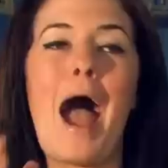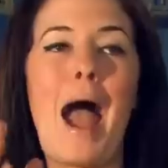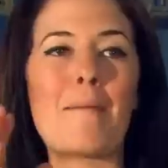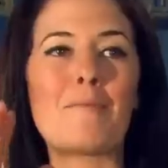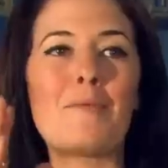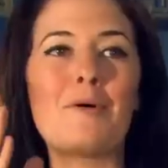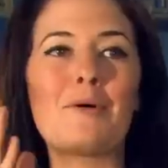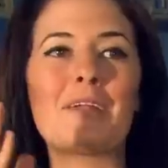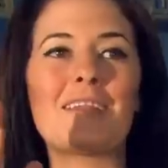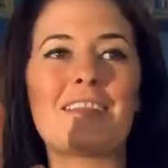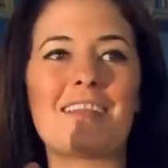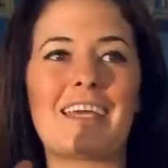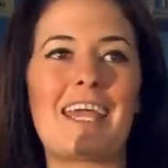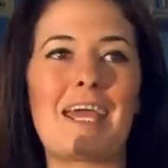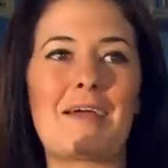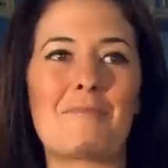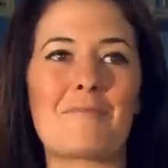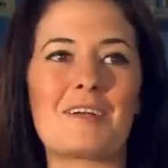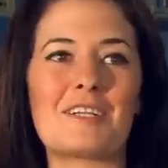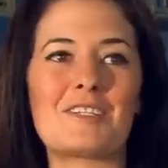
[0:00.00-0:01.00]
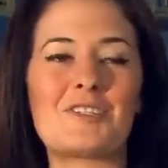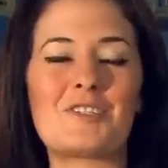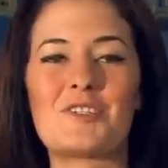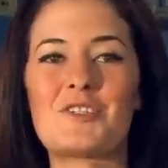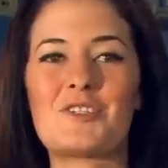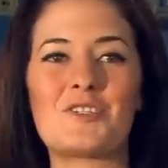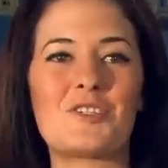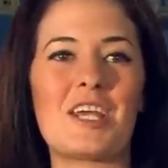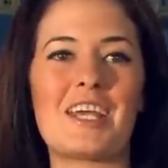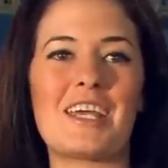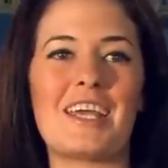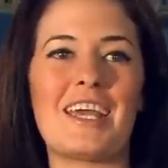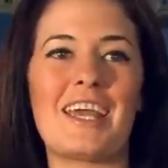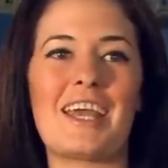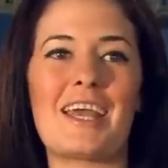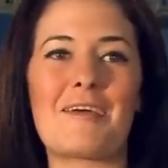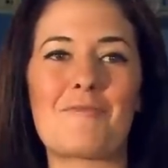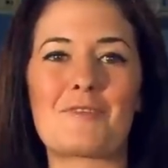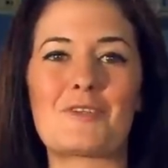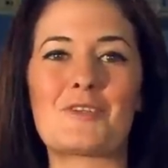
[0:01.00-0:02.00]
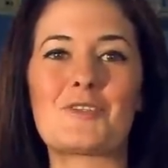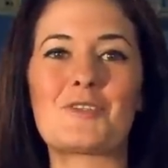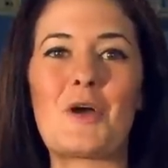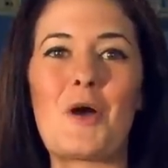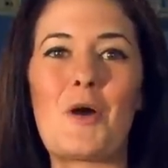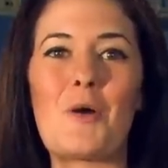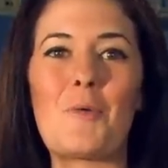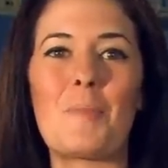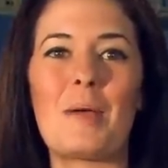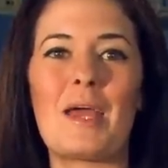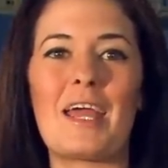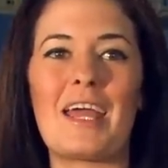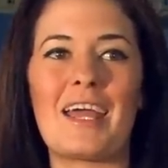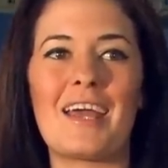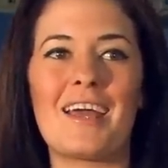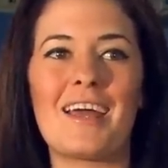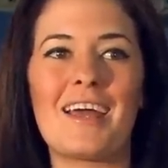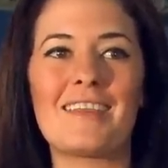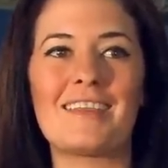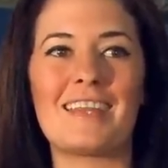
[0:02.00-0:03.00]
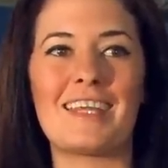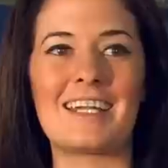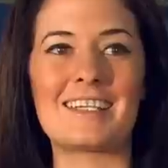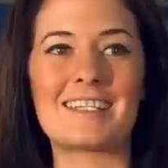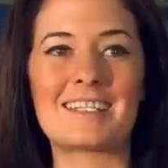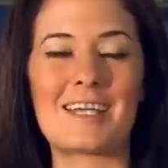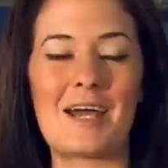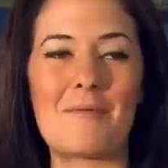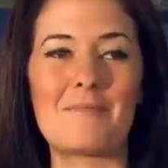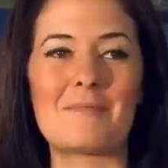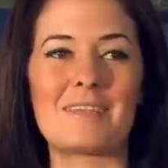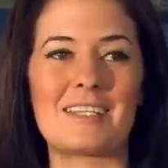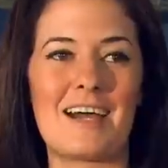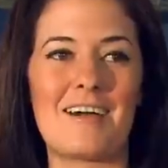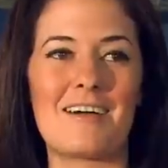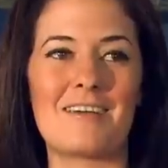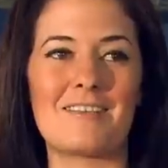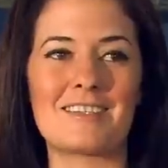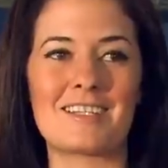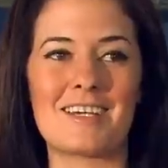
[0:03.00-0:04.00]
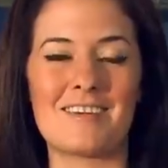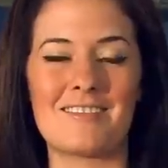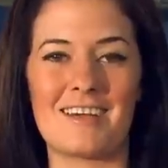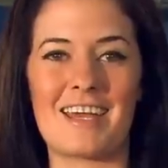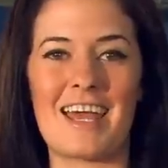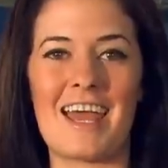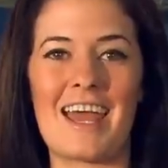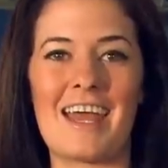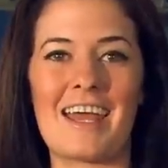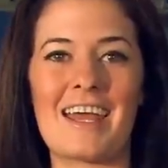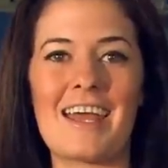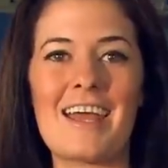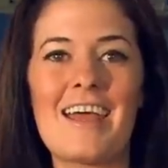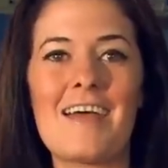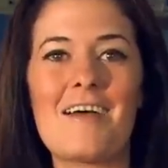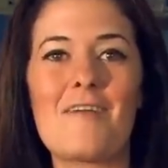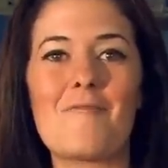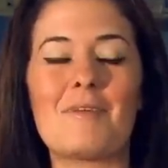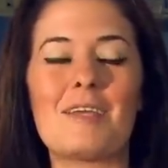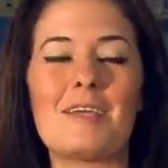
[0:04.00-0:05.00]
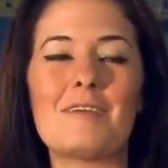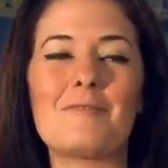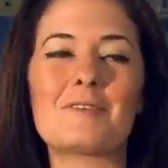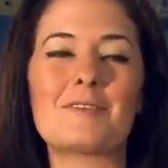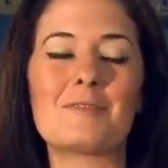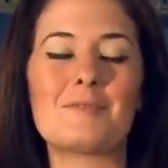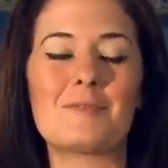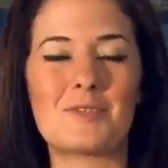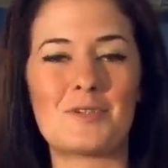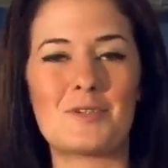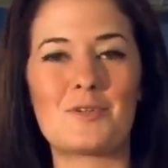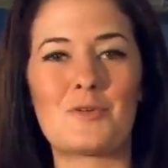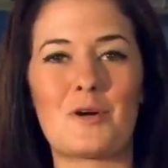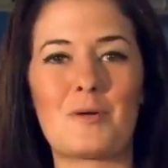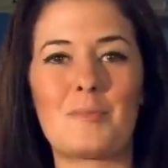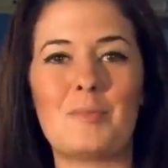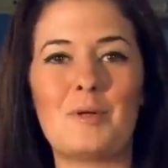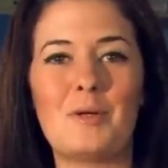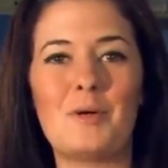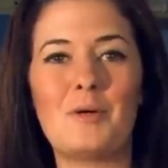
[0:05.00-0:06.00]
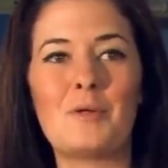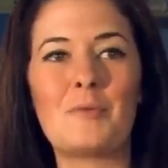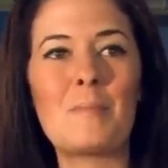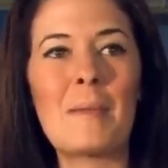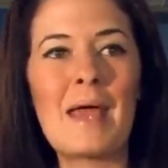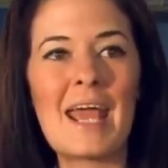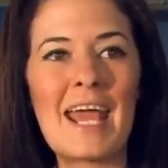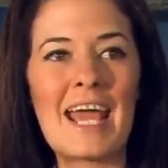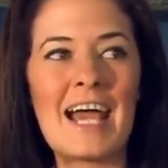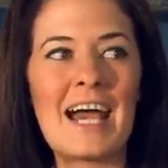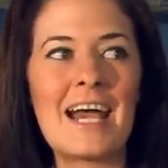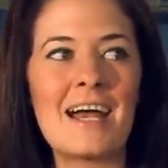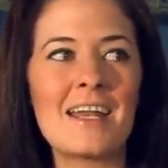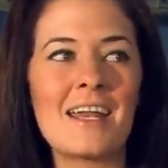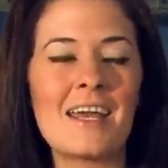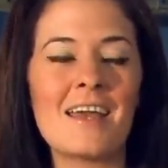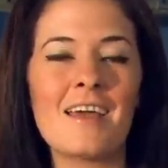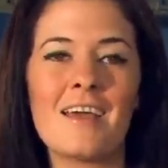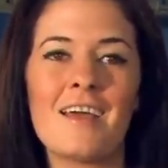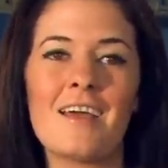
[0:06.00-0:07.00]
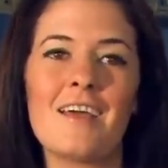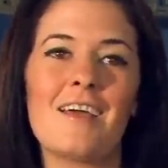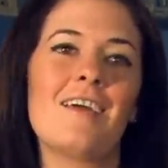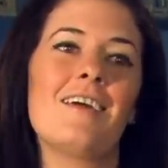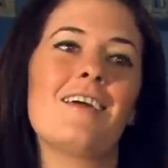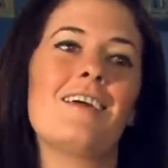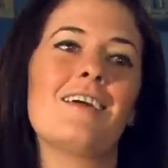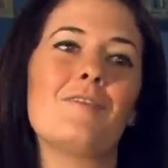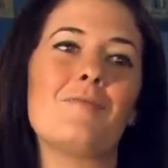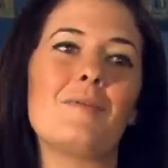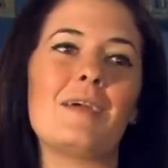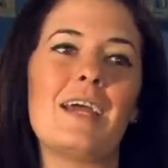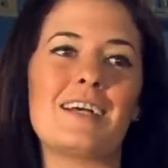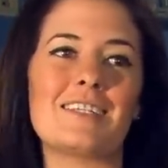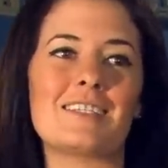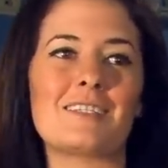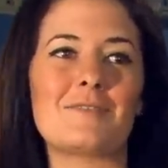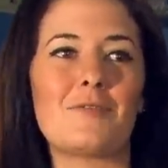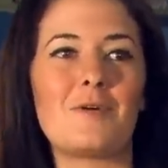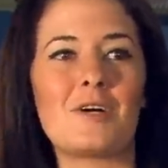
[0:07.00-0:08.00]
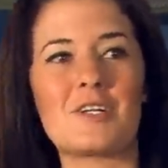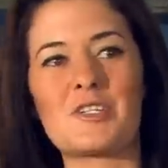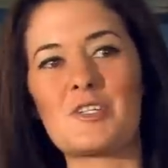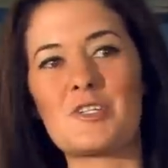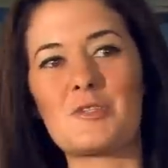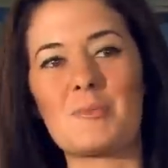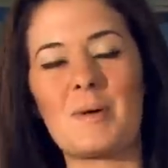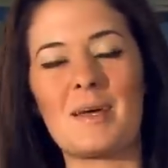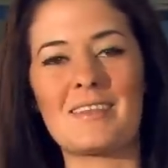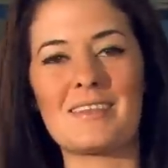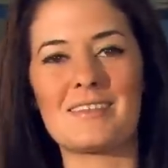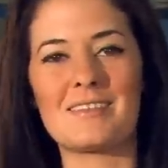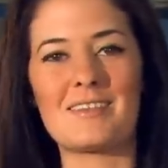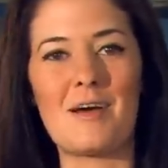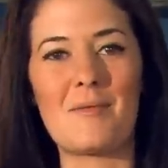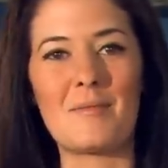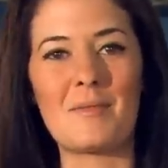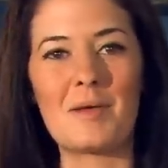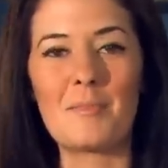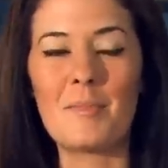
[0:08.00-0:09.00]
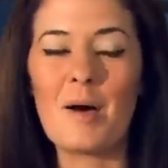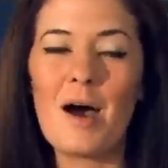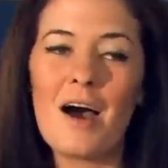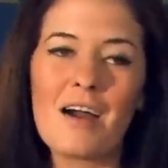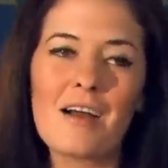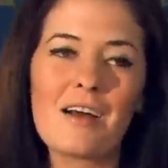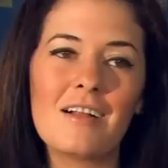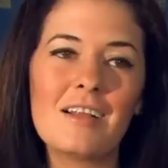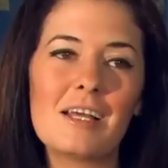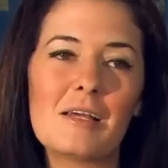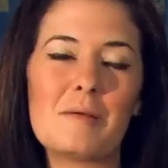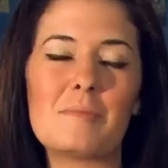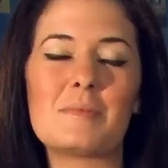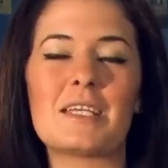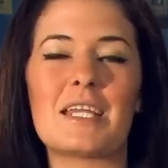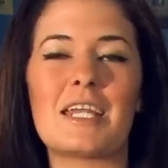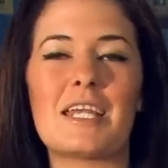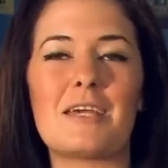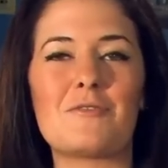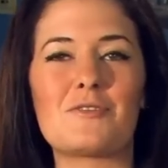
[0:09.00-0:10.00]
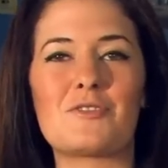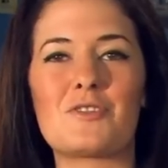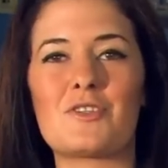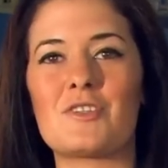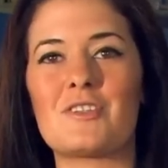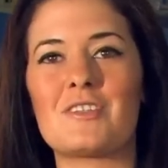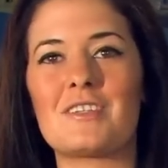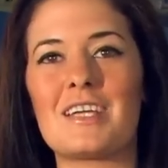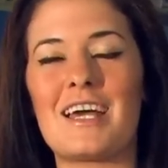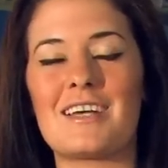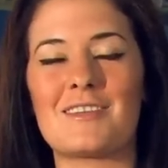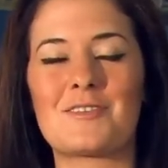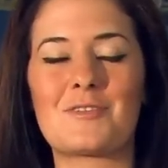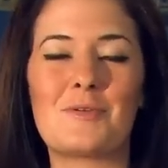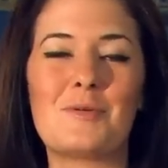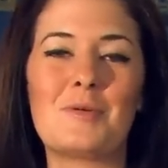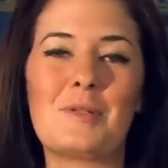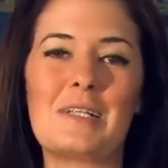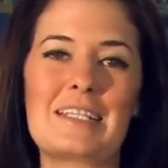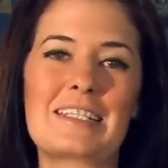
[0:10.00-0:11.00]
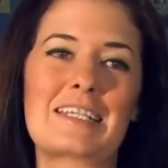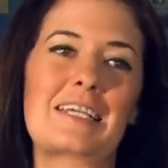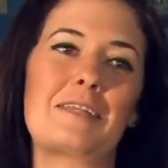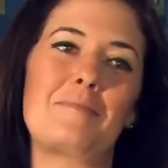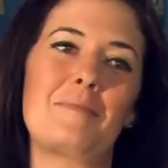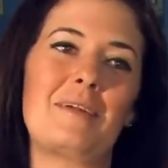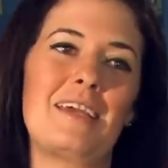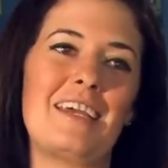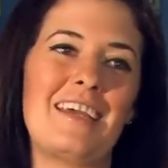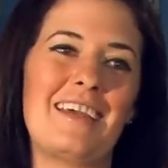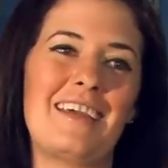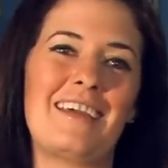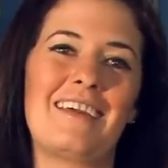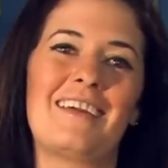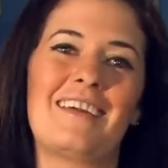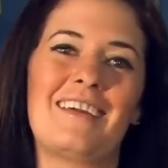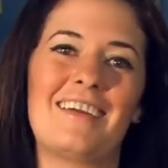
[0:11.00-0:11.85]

I'm holding the camera, it's just shaking, and we're just hoping that this comes out okay. But he was the most adorable old man. We asked him questions about the zombie apocalypse, and he was just as cool as can be.